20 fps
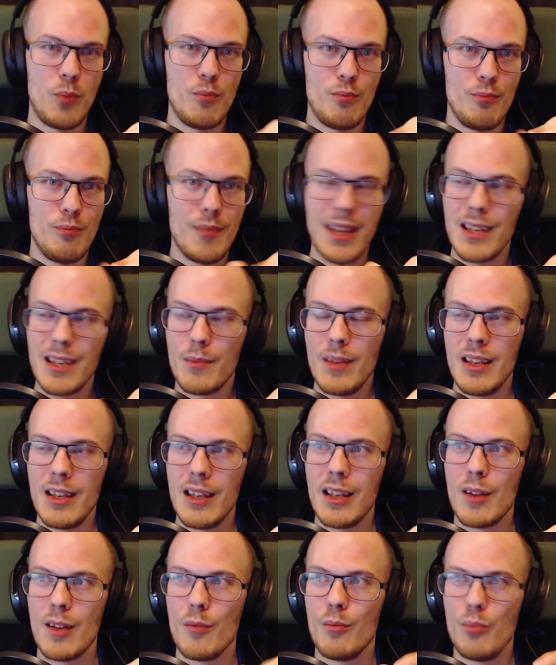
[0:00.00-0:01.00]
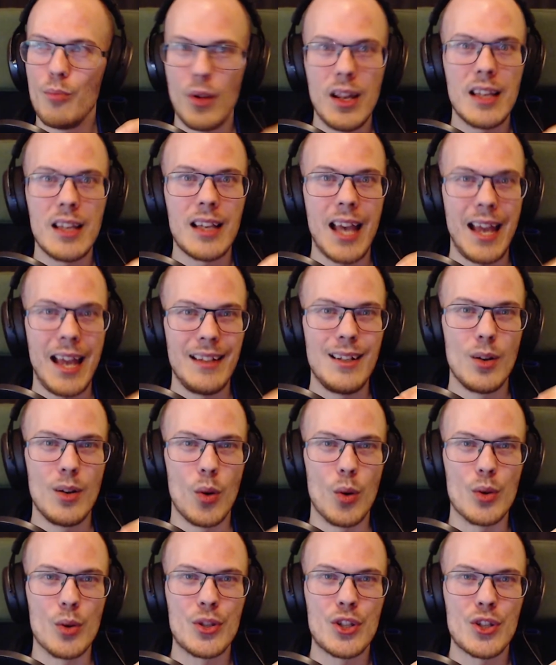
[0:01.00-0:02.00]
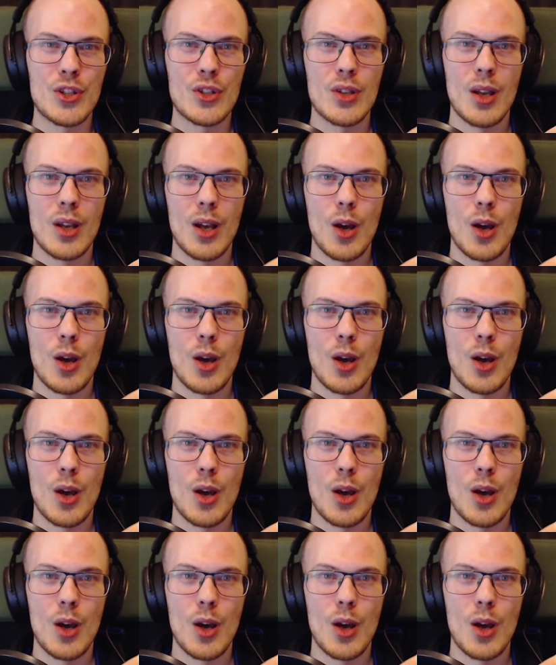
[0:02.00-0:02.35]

make me break any laws